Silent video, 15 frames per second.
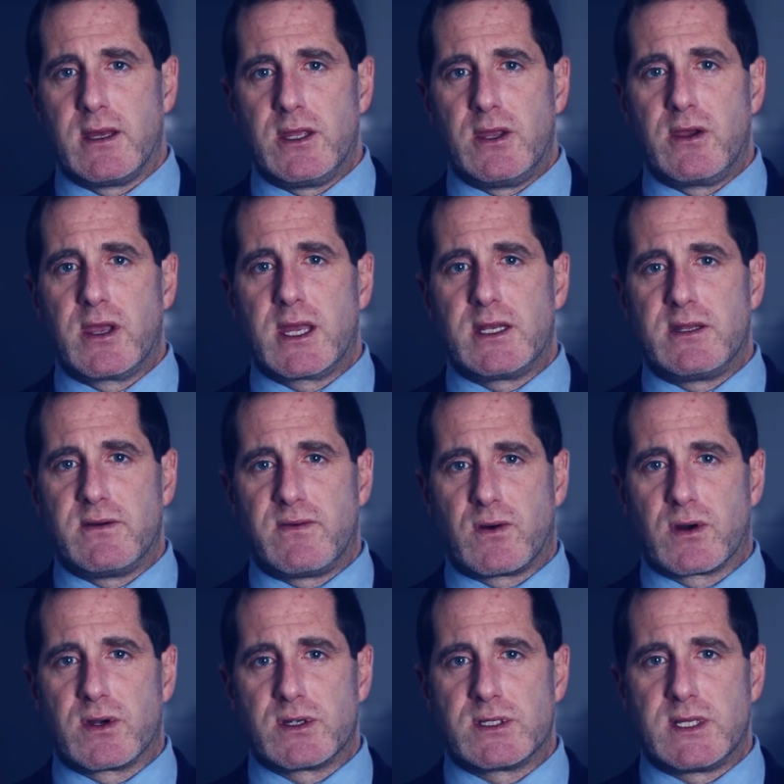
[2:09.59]
you can get
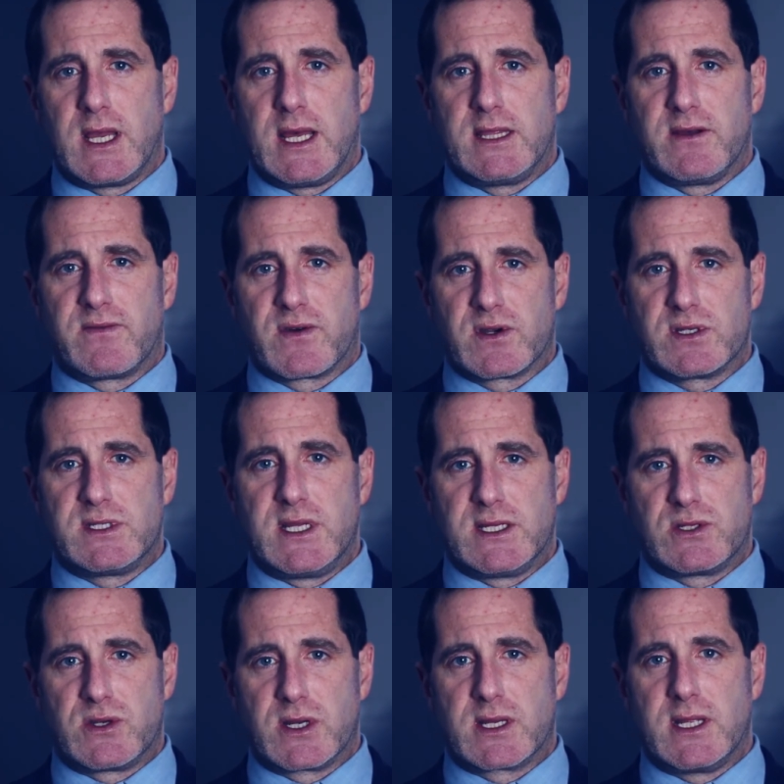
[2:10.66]
divorced at the 1st
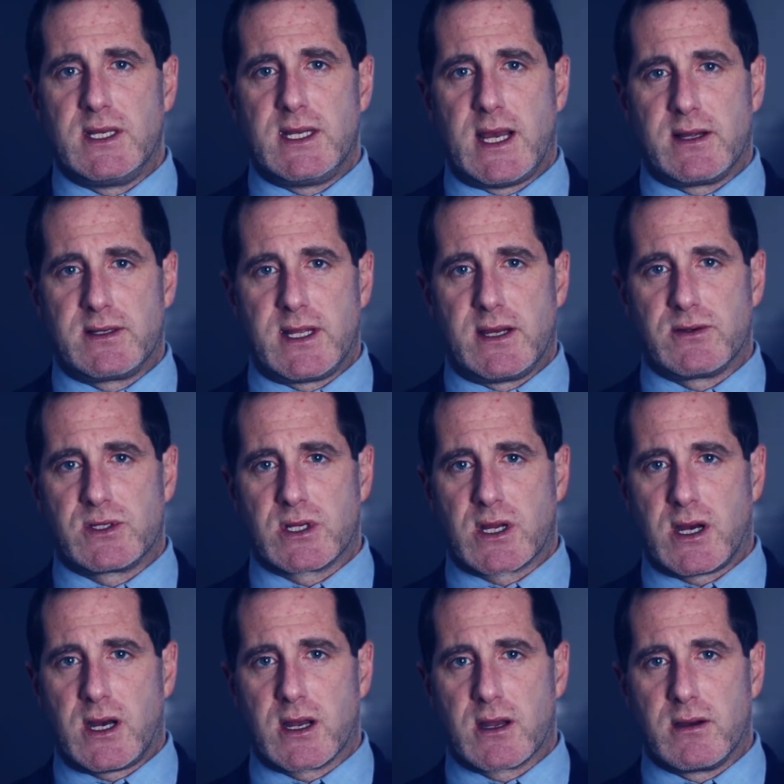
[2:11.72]
District in downtown
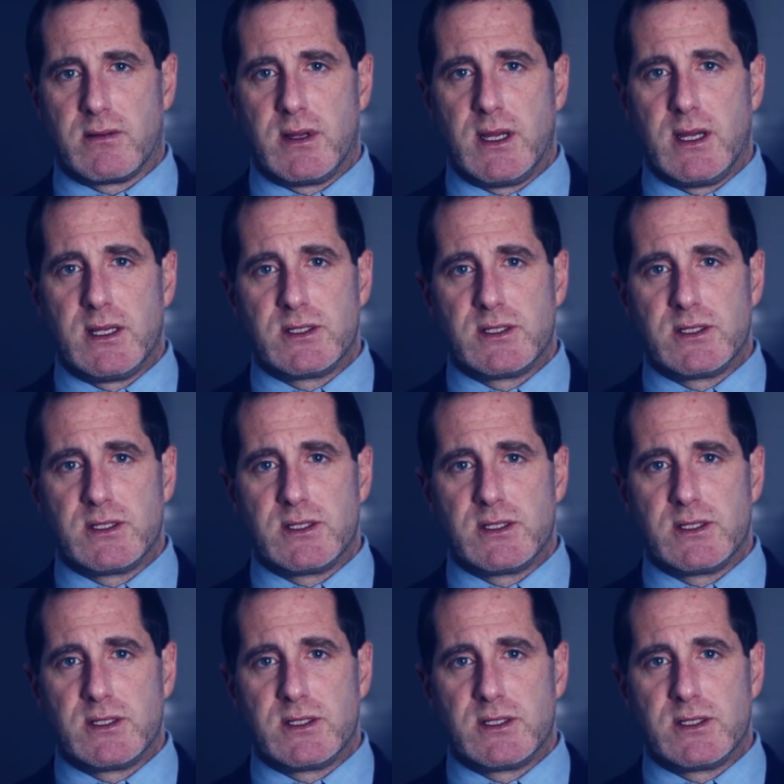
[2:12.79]
Chicago.